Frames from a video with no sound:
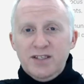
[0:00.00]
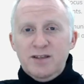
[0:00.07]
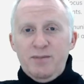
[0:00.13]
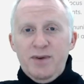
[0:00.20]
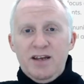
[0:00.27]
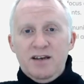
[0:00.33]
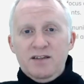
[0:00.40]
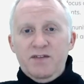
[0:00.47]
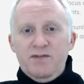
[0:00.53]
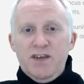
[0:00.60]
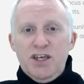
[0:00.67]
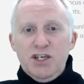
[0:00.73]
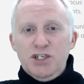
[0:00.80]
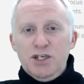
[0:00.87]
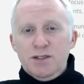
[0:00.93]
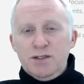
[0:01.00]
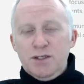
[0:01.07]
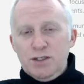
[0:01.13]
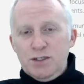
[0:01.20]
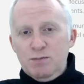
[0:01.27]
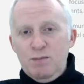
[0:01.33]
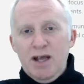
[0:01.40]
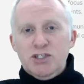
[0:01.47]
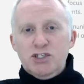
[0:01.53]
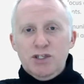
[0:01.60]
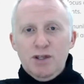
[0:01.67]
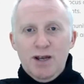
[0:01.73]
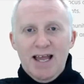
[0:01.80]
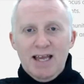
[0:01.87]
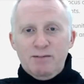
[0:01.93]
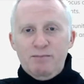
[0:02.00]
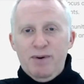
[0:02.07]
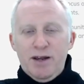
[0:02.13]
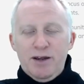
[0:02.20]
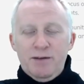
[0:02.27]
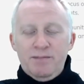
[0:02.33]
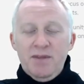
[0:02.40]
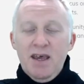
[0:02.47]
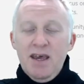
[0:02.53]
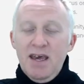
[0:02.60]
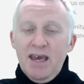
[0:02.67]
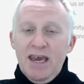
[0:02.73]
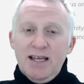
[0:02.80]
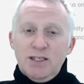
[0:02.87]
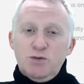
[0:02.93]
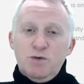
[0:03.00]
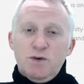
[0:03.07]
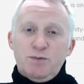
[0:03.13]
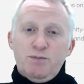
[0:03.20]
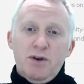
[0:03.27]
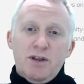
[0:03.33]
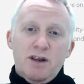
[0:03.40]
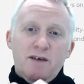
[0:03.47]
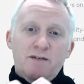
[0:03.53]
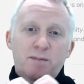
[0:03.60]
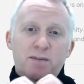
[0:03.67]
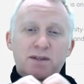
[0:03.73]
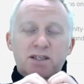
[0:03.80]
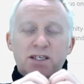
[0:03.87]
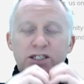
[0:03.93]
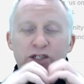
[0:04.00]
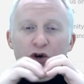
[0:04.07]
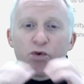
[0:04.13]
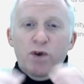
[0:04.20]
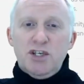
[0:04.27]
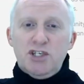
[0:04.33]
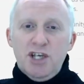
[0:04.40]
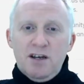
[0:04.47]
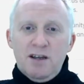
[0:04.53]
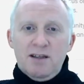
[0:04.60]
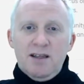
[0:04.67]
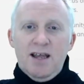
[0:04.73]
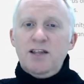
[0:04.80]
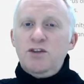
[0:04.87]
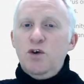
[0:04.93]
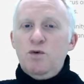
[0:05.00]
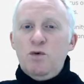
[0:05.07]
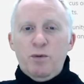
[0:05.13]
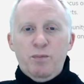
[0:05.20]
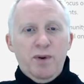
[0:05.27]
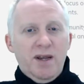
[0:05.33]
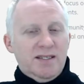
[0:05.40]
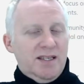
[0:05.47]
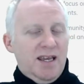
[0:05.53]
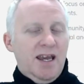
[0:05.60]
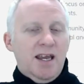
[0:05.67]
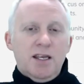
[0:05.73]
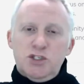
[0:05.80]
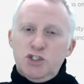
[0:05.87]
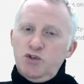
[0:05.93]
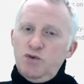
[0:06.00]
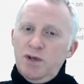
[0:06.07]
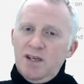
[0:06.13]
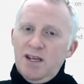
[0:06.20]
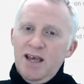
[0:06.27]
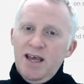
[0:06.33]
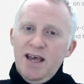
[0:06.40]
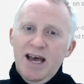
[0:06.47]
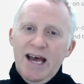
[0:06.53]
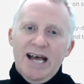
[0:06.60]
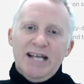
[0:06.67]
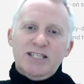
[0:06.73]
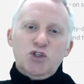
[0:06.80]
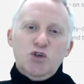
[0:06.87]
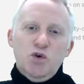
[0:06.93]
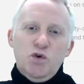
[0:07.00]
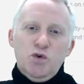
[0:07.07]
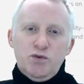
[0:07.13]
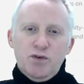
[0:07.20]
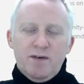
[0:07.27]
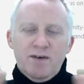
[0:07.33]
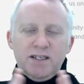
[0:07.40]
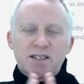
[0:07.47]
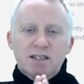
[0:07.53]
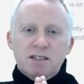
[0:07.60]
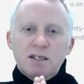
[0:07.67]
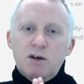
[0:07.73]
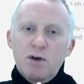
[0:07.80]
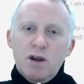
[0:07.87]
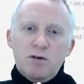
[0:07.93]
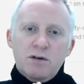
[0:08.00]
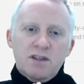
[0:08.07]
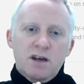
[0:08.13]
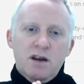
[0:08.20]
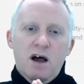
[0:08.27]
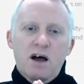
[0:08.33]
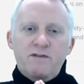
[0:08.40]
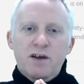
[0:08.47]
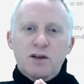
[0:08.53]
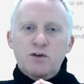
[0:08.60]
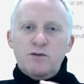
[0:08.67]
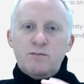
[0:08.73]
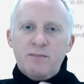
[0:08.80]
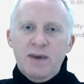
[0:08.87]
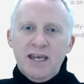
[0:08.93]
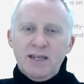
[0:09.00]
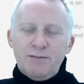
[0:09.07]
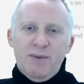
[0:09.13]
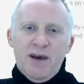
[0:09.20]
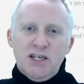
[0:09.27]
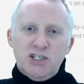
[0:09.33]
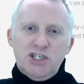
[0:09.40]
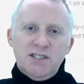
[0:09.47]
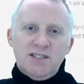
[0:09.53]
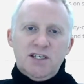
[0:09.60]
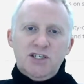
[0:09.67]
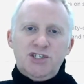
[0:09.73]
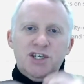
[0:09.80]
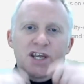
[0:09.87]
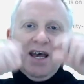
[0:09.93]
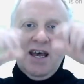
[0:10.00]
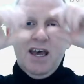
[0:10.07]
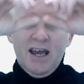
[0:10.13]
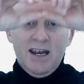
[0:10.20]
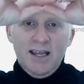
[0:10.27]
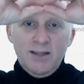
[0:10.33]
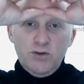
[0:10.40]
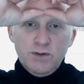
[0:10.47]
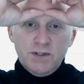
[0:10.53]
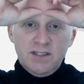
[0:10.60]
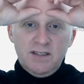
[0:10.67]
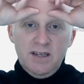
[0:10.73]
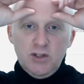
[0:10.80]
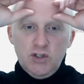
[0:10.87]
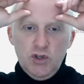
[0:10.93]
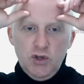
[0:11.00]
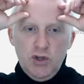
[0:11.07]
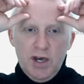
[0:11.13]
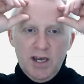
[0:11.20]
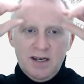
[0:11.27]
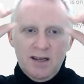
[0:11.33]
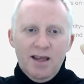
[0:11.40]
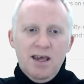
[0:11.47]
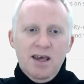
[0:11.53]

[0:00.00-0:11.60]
the bell notification, smash the like button, and as well spread the love about this great channel at your workplace in the street, at school to have access great content of value made by Chesatochi and made to stick to your head.